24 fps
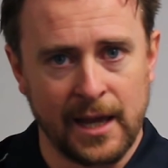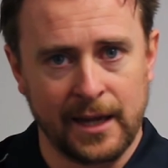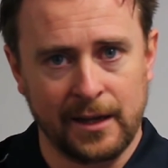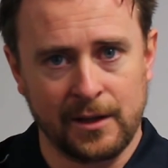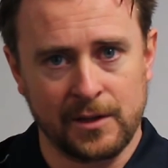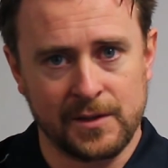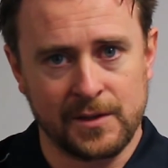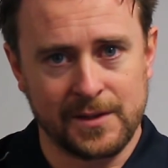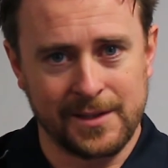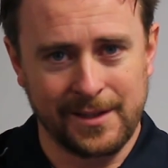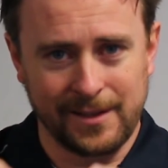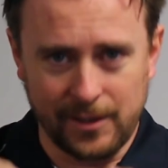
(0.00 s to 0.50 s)

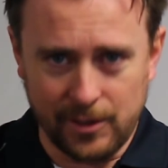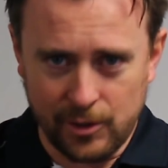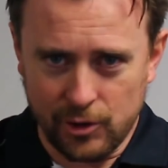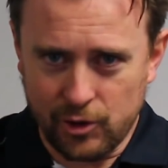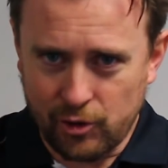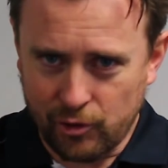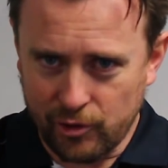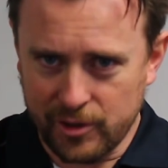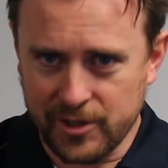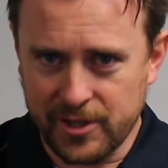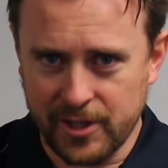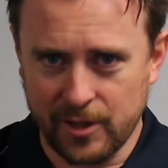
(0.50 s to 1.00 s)
it's the
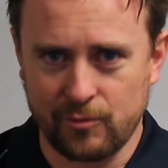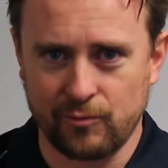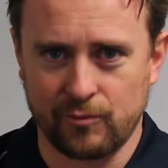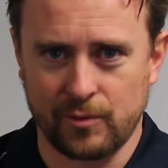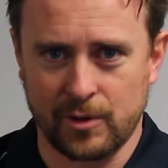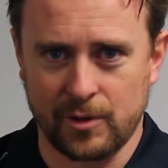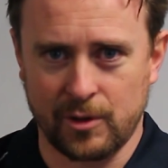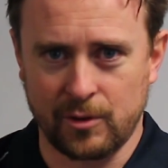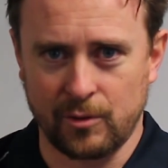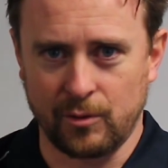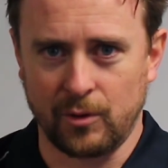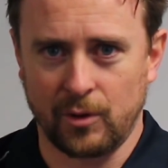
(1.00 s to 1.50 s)
intrinsic
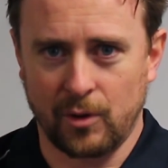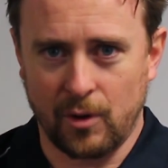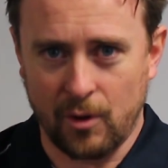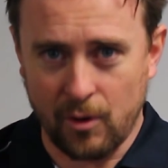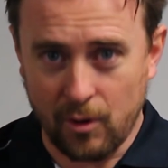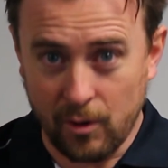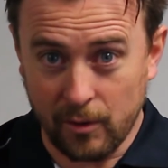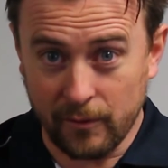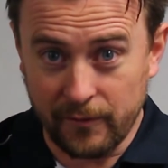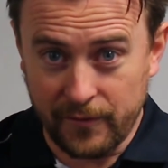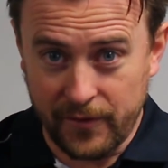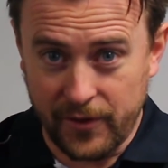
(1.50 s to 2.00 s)
role
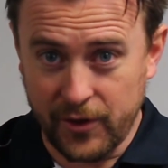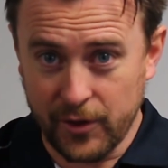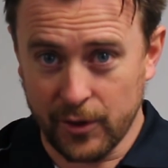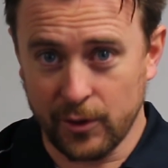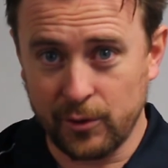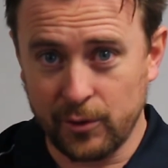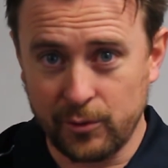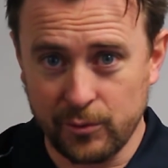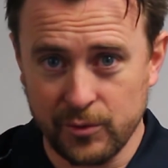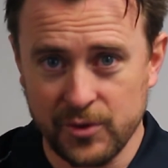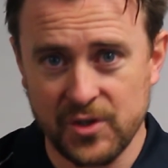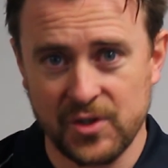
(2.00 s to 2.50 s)
of
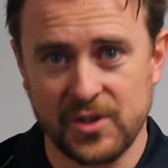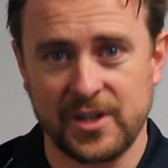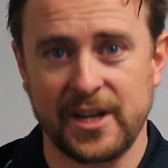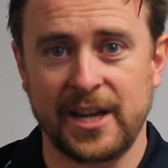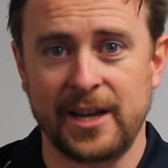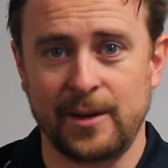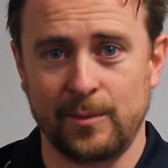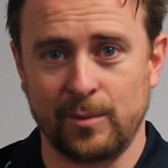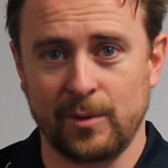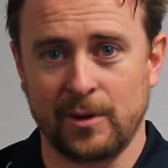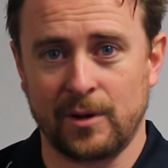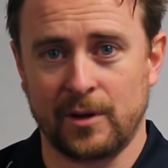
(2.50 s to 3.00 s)
those
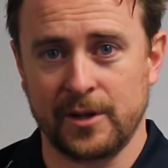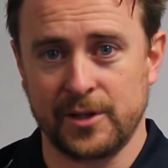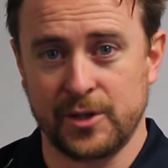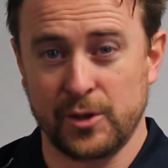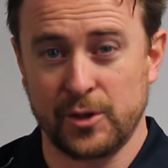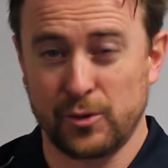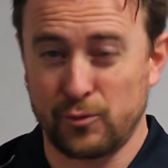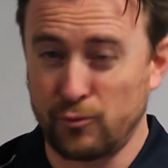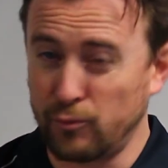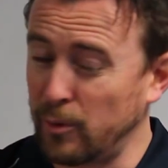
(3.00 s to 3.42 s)
stabilizers,